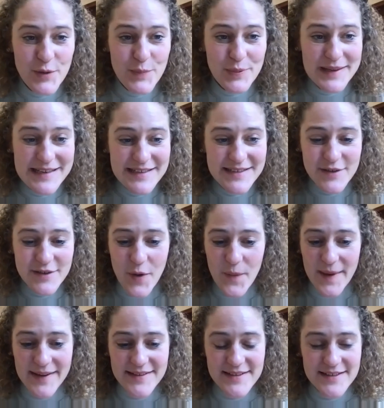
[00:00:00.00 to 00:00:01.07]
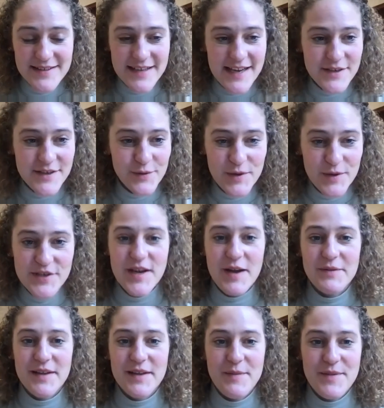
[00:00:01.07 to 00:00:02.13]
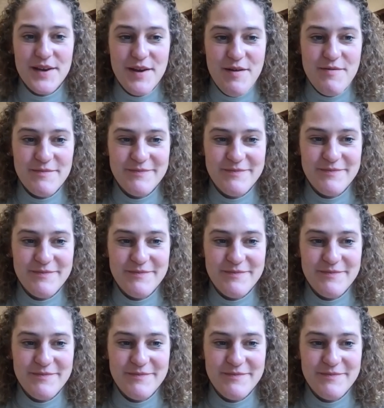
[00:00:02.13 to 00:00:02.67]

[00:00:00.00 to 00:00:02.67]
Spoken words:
please don't hesitate to reach out and let me know.